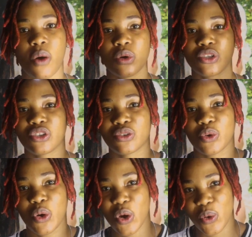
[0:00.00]
I want you to
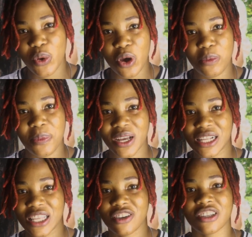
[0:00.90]
go up,
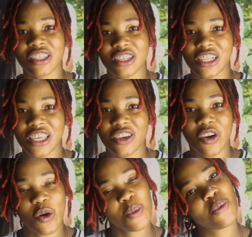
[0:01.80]
click on the link
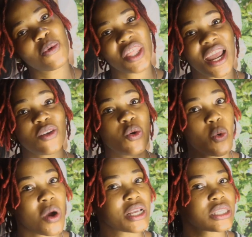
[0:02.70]
upload and
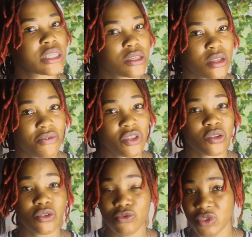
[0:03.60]
go and see that
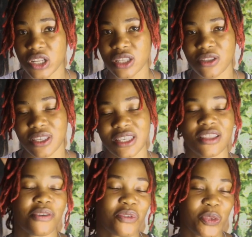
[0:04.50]
video. You really need to see
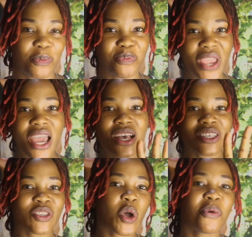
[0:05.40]
that video.
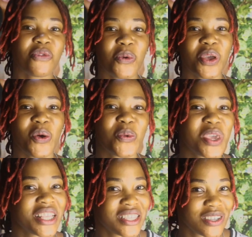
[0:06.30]
So before we go
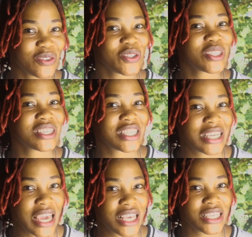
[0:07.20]
into
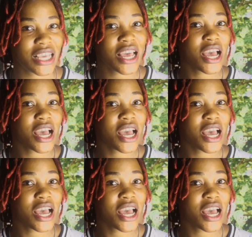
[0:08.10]
today's